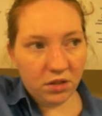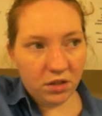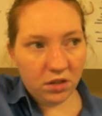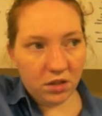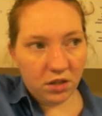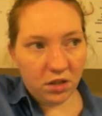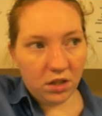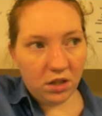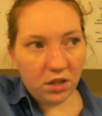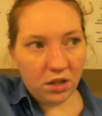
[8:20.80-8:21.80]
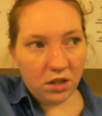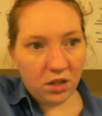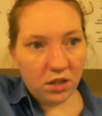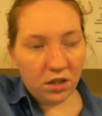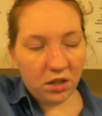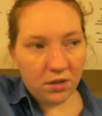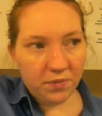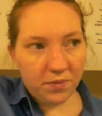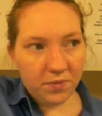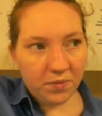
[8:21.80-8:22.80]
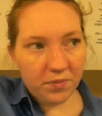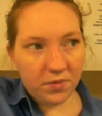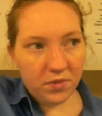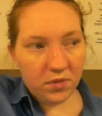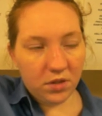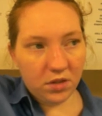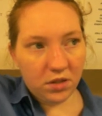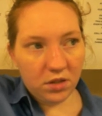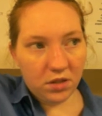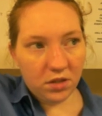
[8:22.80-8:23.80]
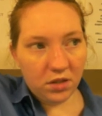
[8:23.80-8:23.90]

No one is speaking in this clip.